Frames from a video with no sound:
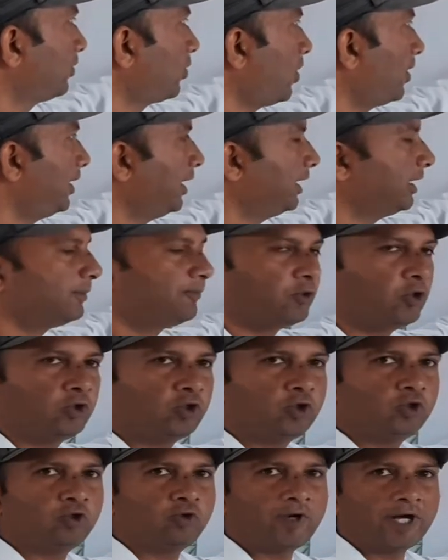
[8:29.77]
called as
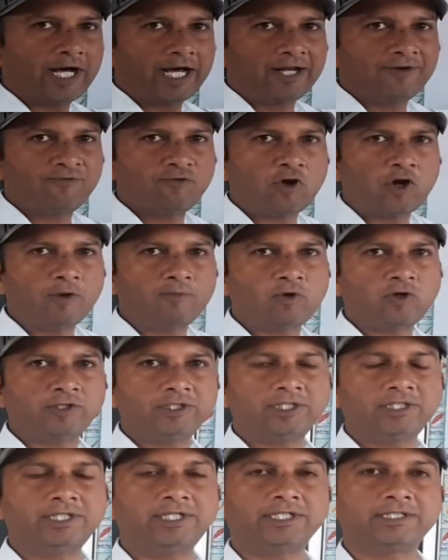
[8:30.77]
protozoa are formed
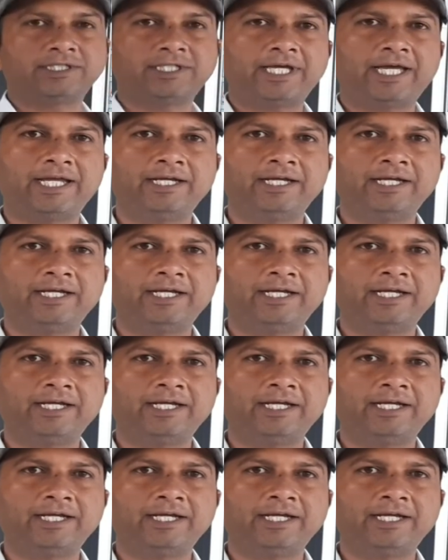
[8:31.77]
on the Earth,